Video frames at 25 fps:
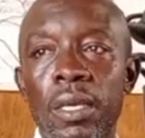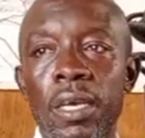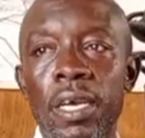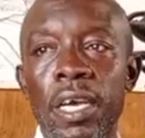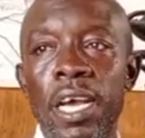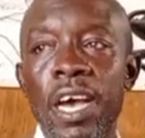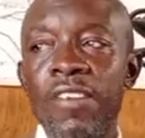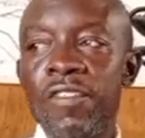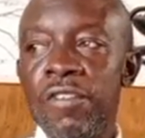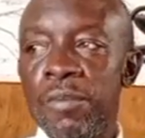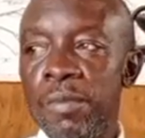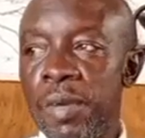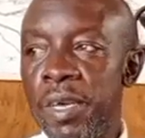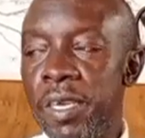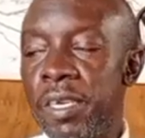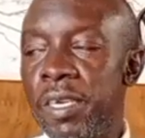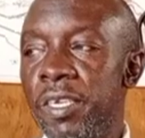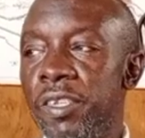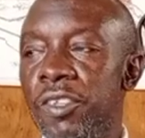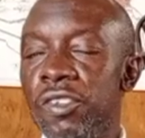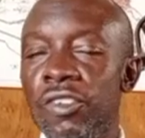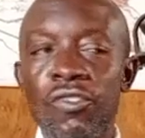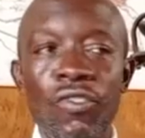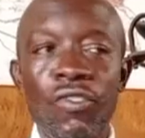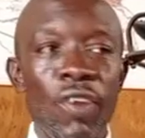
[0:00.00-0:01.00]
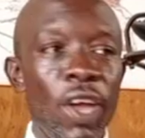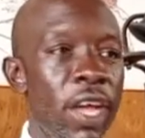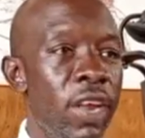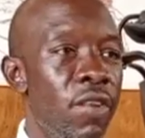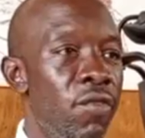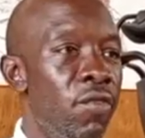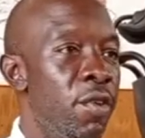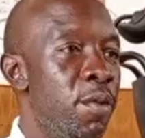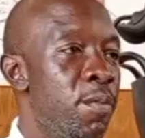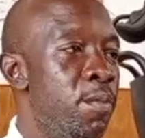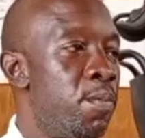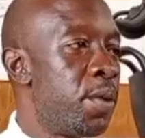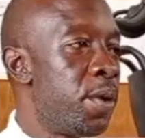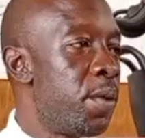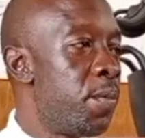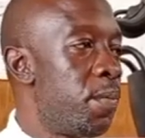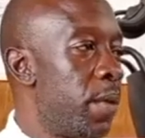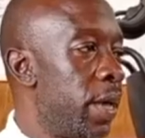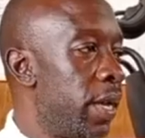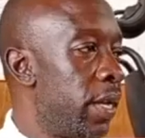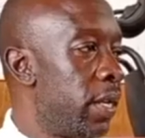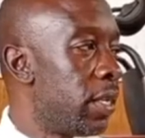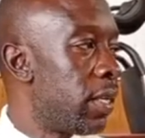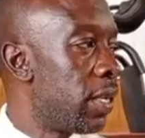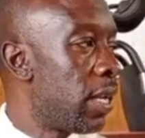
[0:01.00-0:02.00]
government is trying to
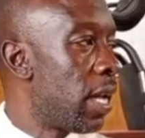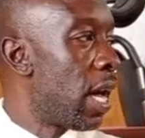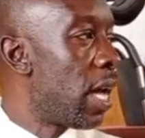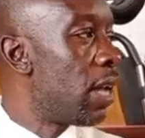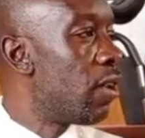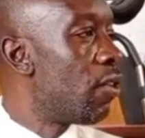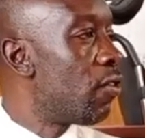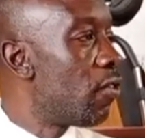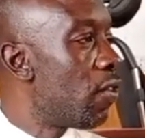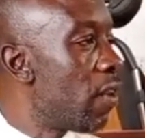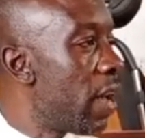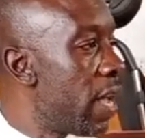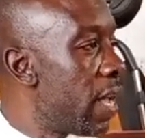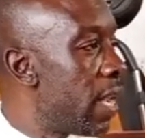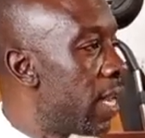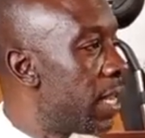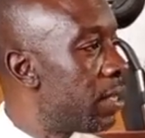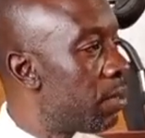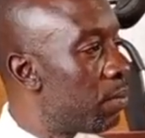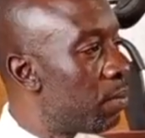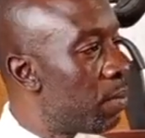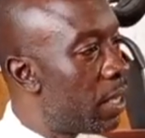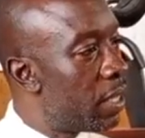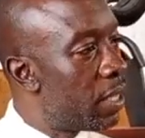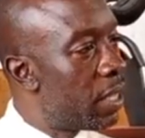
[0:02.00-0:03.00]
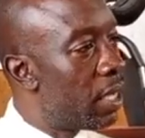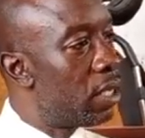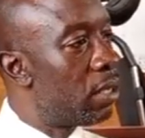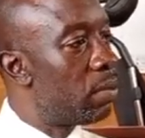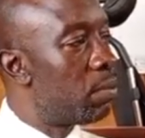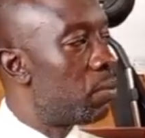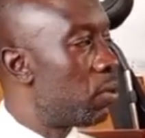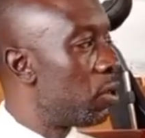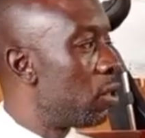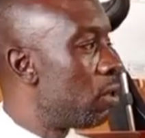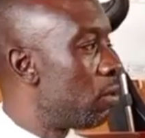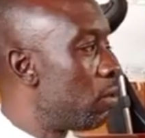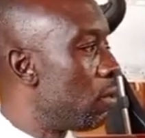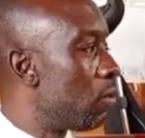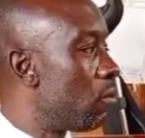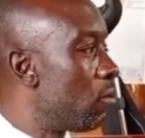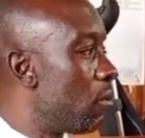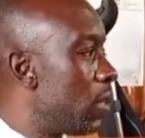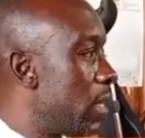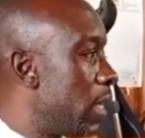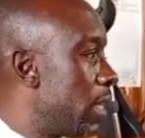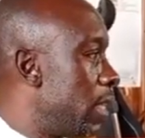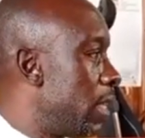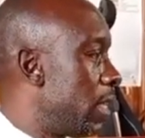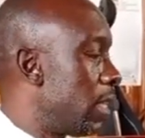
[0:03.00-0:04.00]
implement are trying as much as possible to
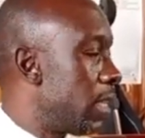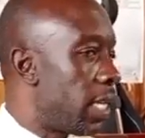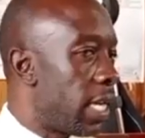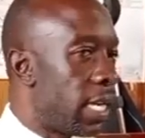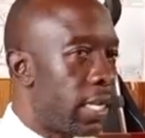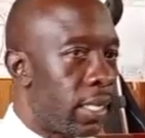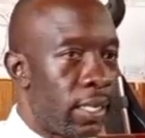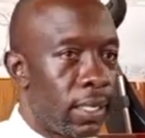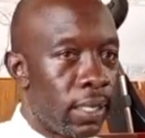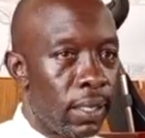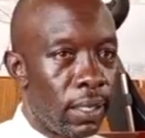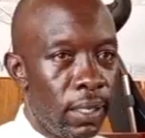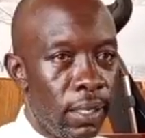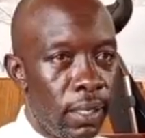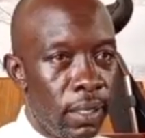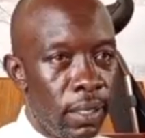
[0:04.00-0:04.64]
target us